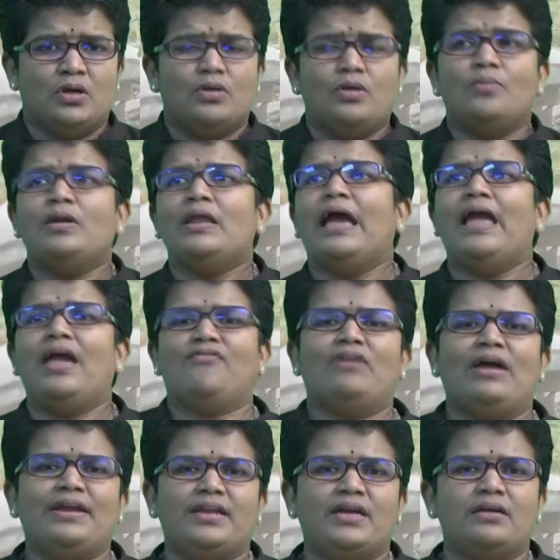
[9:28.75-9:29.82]
Normally I have
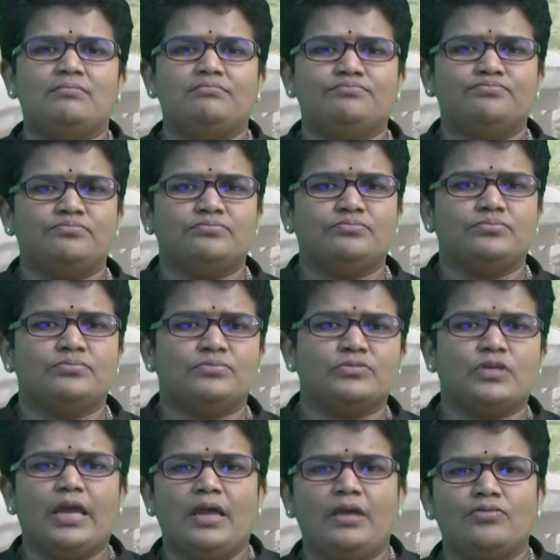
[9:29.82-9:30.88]
idea.
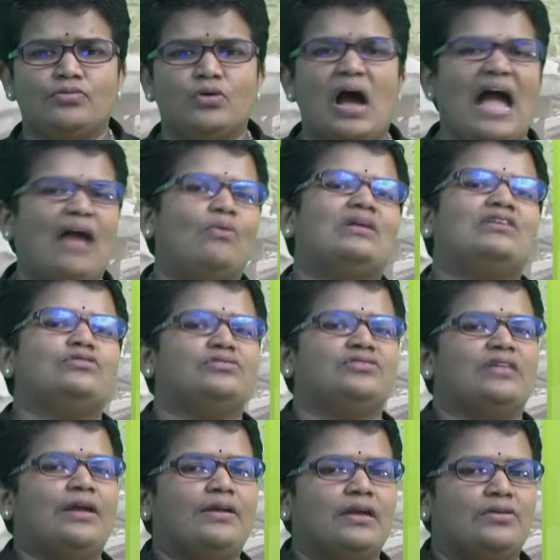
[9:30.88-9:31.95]
Okay, so I want to
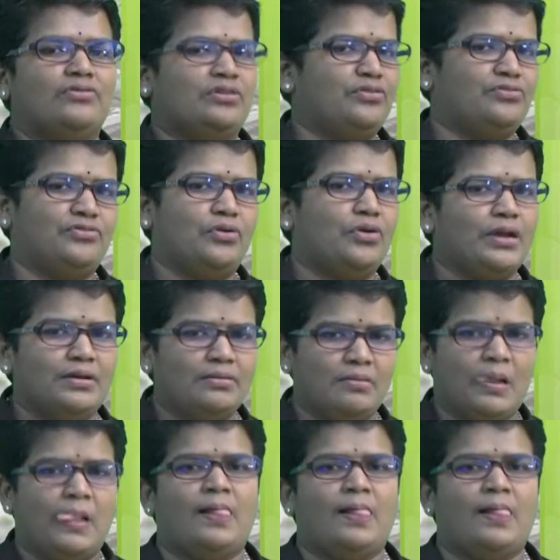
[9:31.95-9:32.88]
start a restaurant.